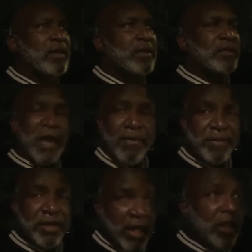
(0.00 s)
get into
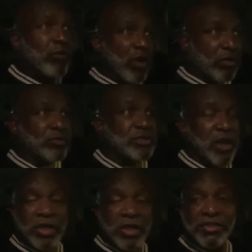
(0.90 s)
this.
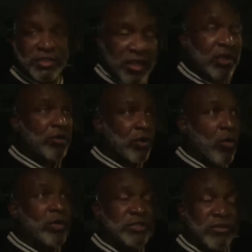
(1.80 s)
Dumb
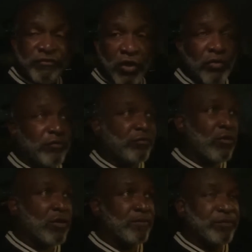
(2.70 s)
Negroes are
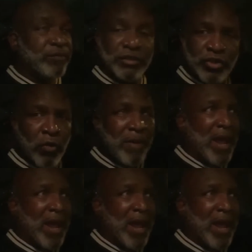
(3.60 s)
still going to